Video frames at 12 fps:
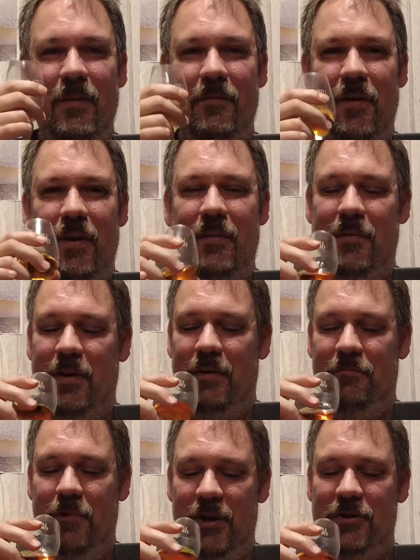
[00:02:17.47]
Very, very
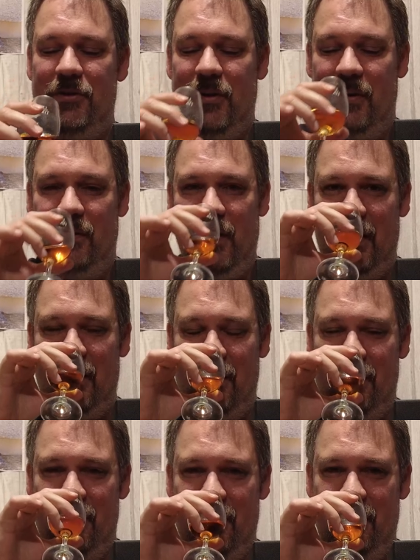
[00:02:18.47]
rich and
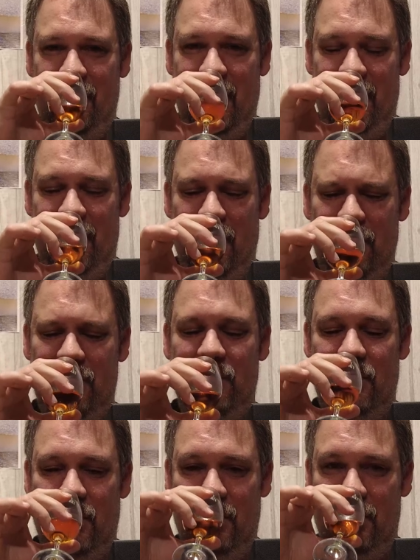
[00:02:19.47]
decadent,
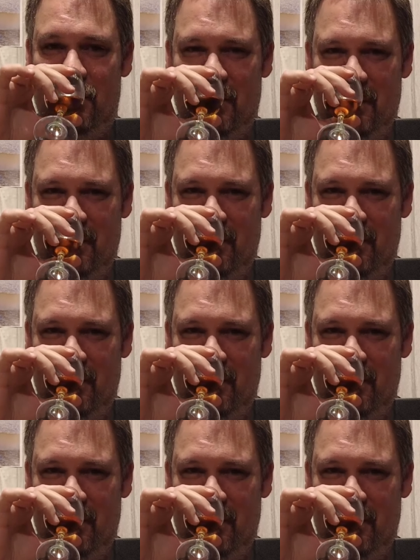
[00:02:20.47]
indulgent nose.